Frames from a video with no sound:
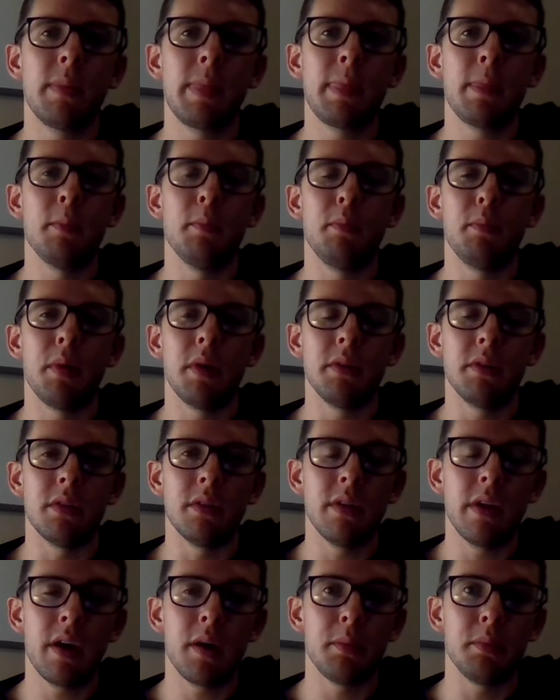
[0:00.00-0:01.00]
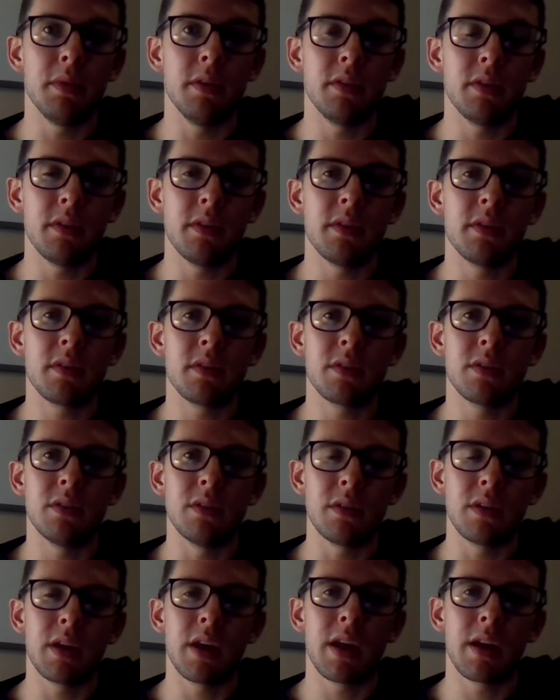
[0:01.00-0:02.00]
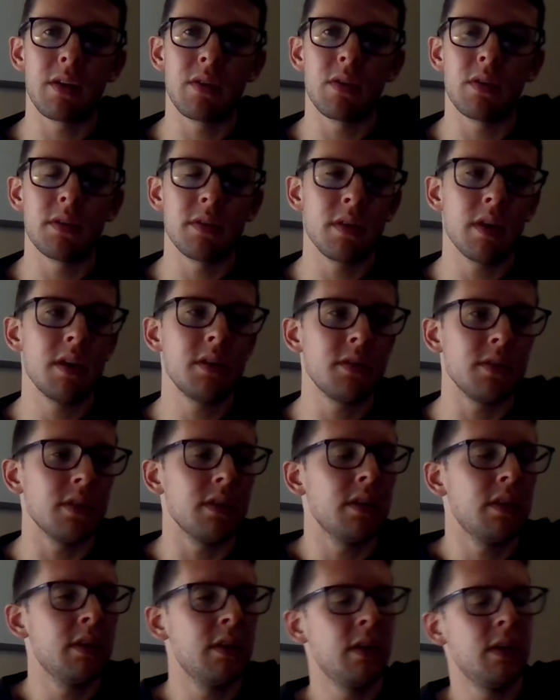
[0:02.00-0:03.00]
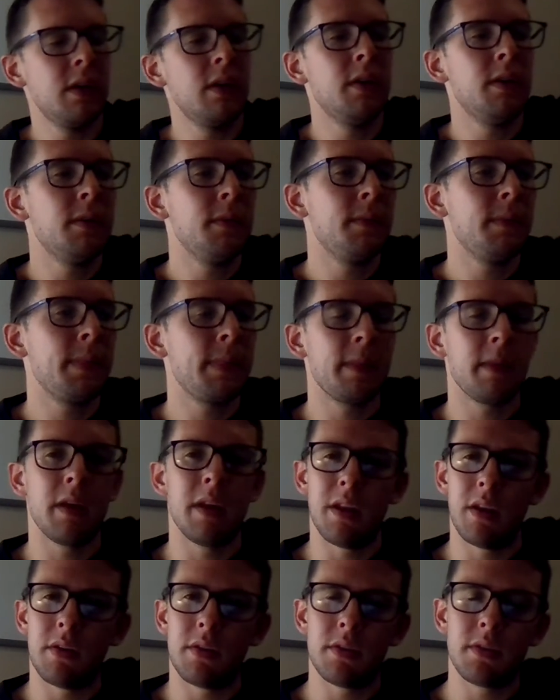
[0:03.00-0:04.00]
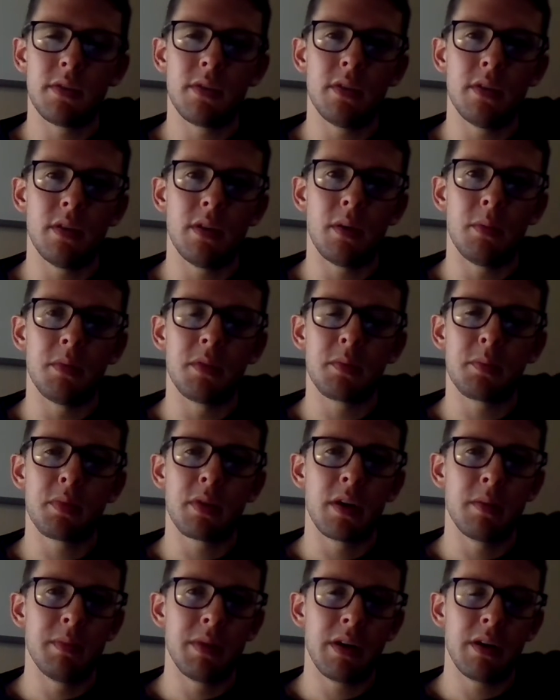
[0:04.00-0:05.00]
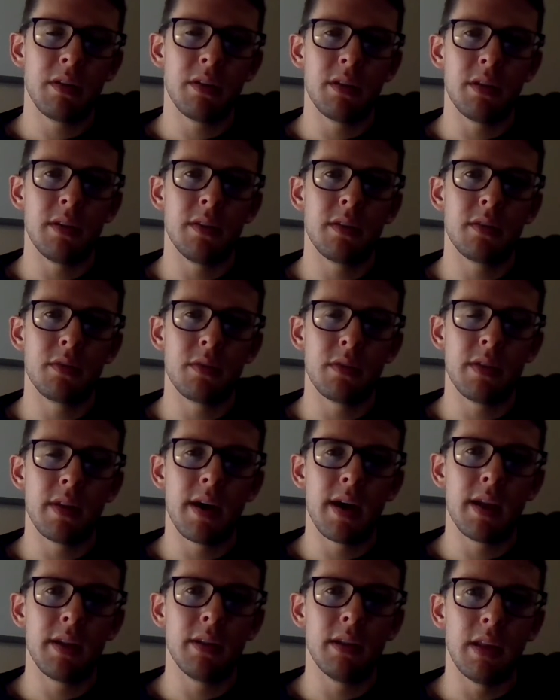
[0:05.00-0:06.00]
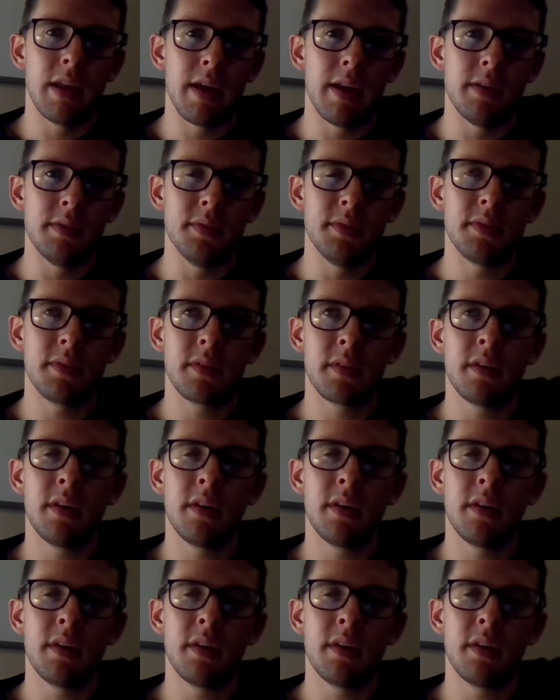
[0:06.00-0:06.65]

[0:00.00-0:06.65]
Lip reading: bundled up into this certain categorization and understood almost primarily through that lens,